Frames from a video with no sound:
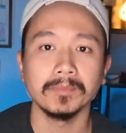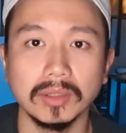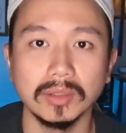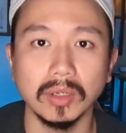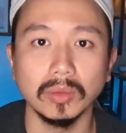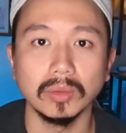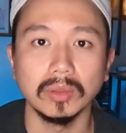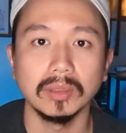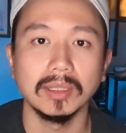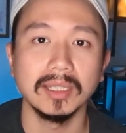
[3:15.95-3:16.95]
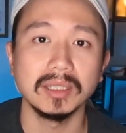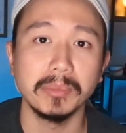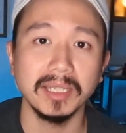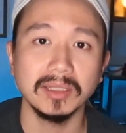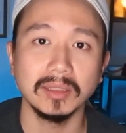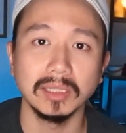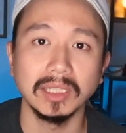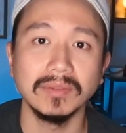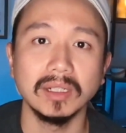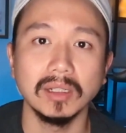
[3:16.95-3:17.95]
so it's best to
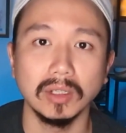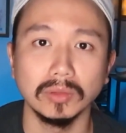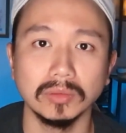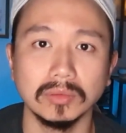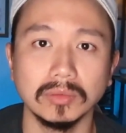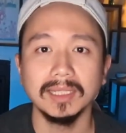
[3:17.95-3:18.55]
leave it alone.